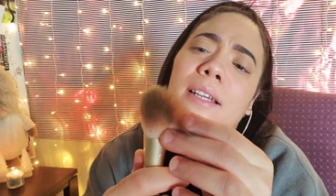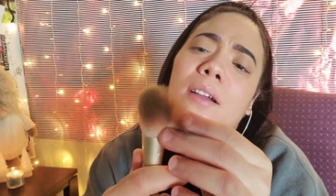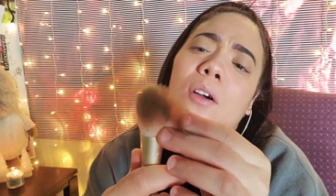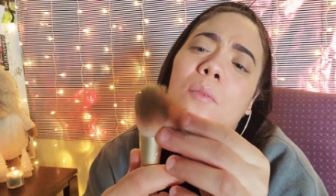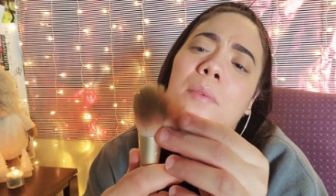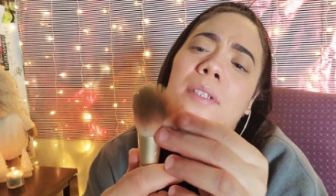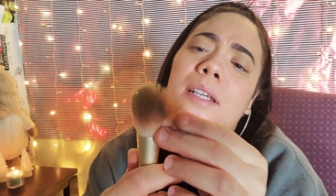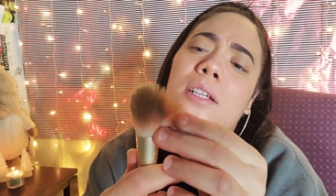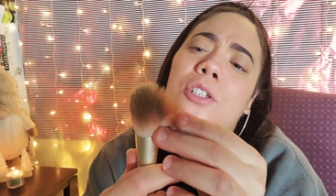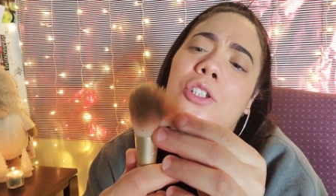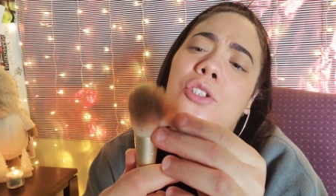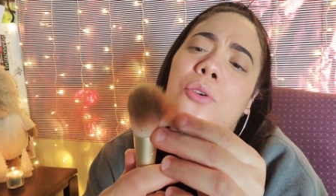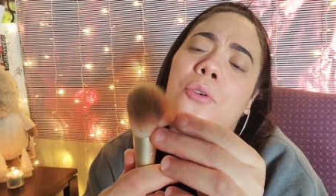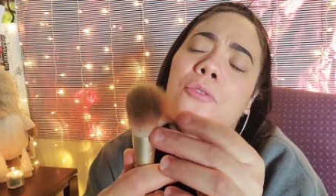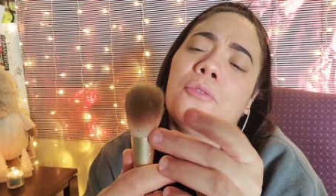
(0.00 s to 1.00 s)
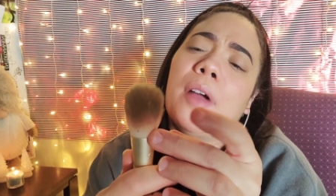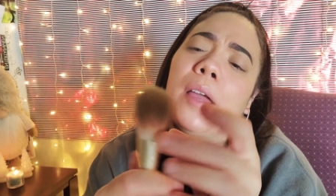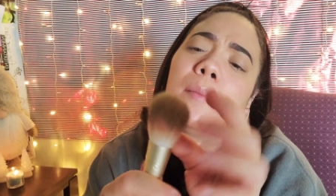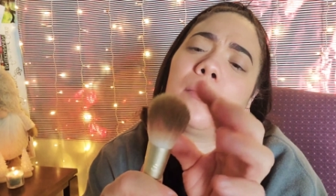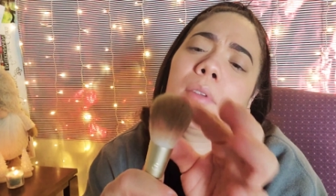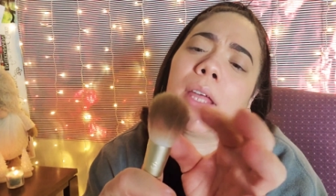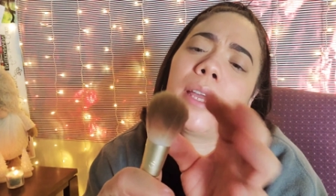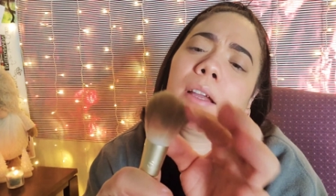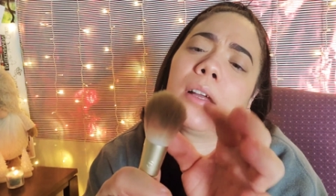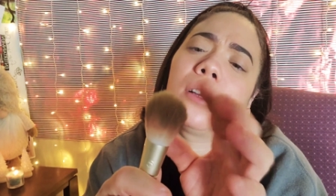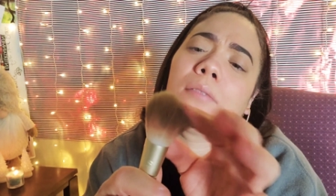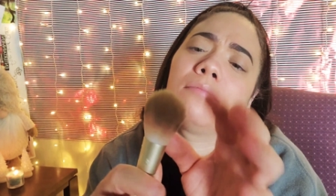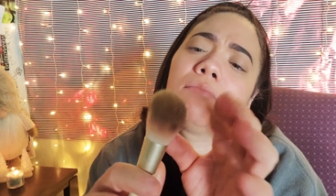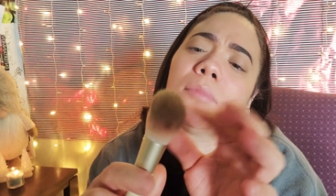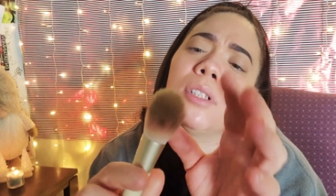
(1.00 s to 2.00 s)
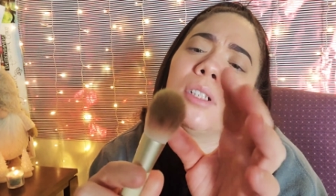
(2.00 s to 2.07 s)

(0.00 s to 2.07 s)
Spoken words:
like almost like a duo fiber, like a,